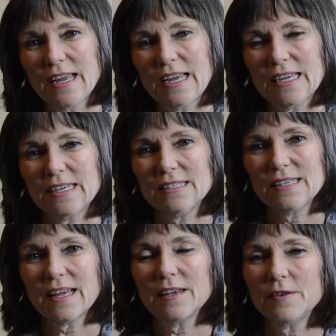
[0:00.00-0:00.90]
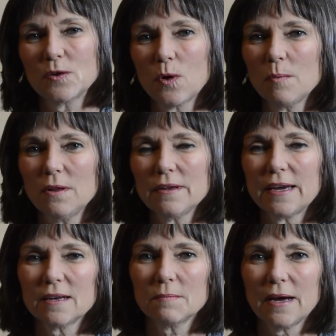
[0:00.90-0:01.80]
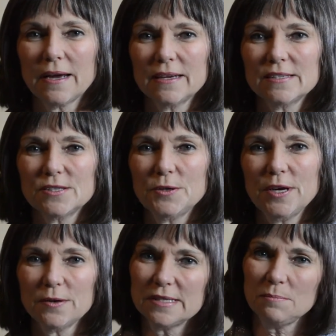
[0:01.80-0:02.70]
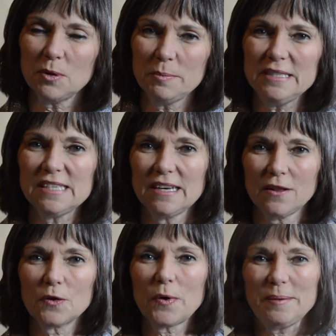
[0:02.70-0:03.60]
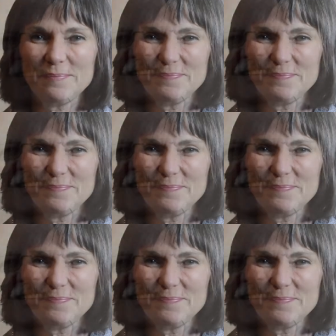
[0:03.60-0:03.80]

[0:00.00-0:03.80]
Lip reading: and I live in Normal, and my studio is in Bloomington, Illinois.